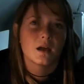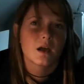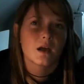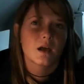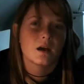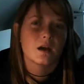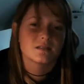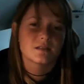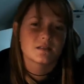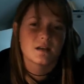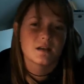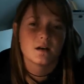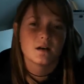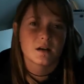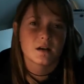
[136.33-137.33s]
could he
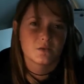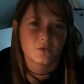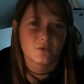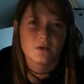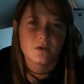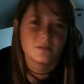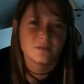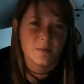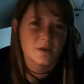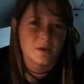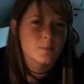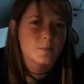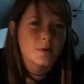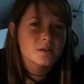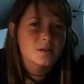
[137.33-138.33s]
still control his
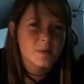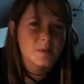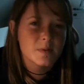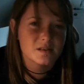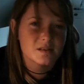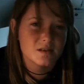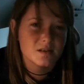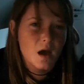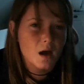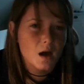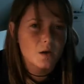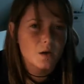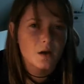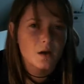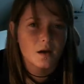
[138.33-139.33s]
pupils? Because no,
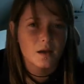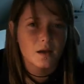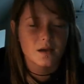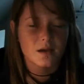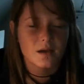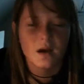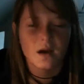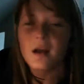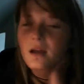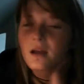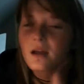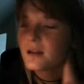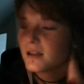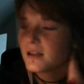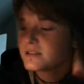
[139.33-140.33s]
he couldn't.
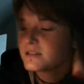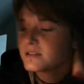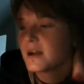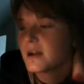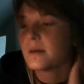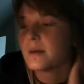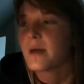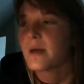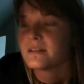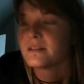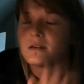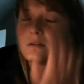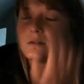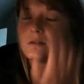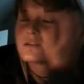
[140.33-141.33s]
He straight up has no
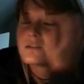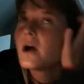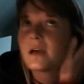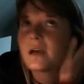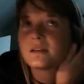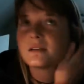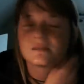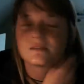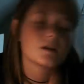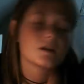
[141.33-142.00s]
choice.